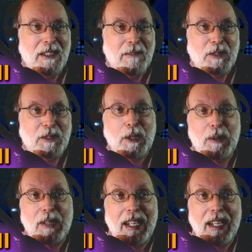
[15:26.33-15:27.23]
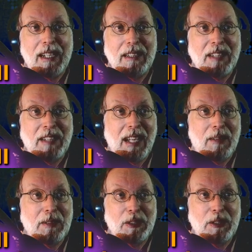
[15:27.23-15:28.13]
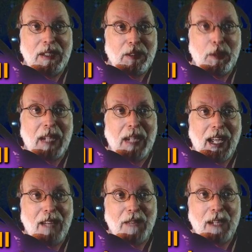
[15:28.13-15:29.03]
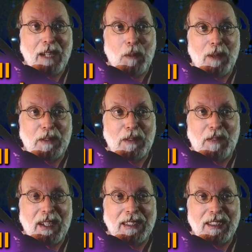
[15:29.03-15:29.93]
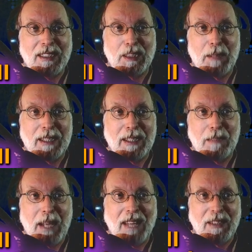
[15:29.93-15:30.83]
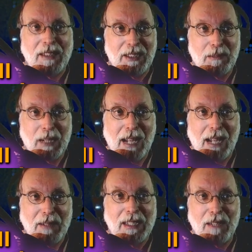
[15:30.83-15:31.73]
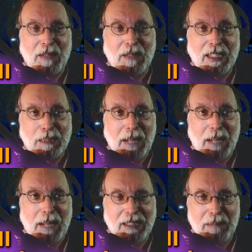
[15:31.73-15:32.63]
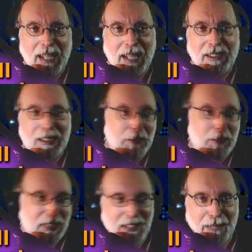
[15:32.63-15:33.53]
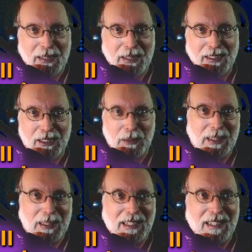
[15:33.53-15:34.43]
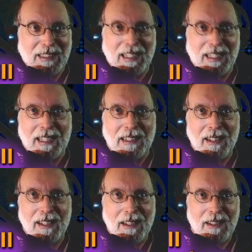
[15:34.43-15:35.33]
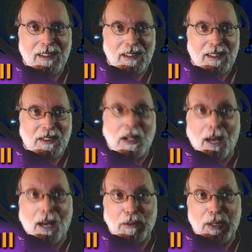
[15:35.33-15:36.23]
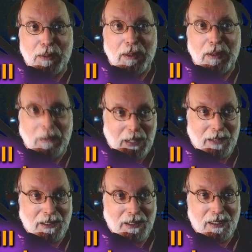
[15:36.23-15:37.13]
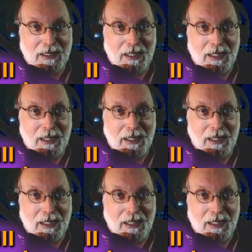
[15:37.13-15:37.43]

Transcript: So, okay, now, do we have a well-defined suspected pathogen? We have identified this pathogen we're claiming is the 2019 novel coronavirus.